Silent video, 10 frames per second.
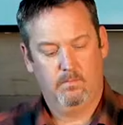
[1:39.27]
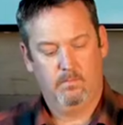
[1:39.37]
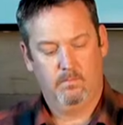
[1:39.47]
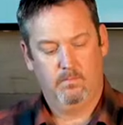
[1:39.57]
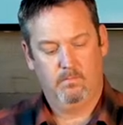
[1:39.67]

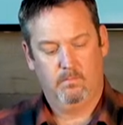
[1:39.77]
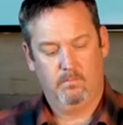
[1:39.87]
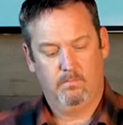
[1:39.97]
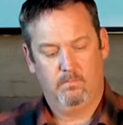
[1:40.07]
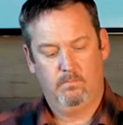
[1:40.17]

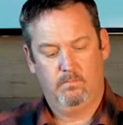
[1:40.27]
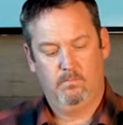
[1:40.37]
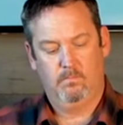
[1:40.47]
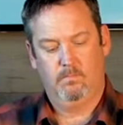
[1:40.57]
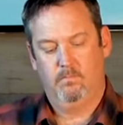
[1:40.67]

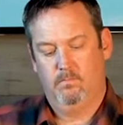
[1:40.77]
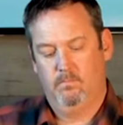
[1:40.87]
Nothing is said.